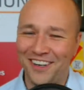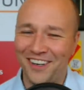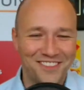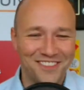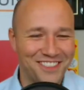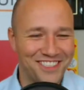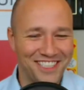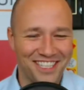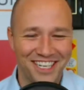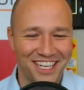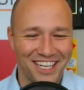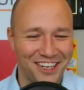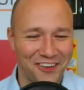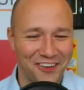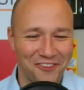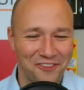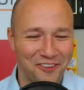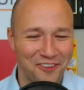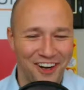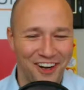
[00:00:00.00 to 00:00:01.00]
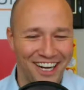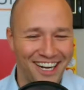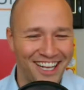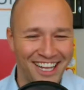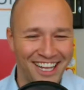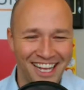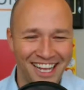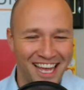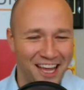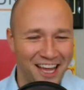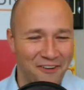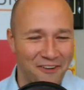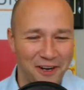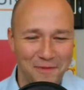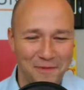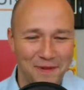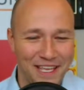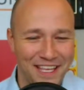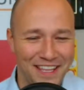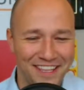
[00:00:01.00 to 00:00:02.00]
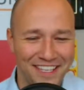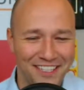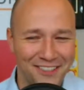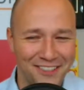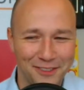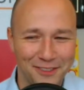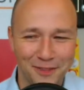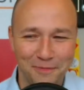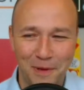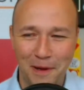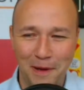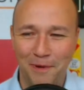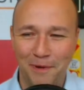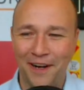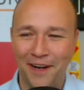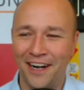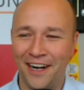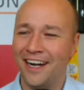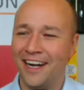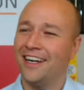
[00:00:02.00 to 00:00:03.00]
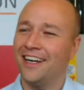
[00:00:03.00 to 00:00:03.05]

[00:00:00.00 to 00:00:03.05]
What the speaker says: I'm just gonna go for it. I want to be in the newspaper."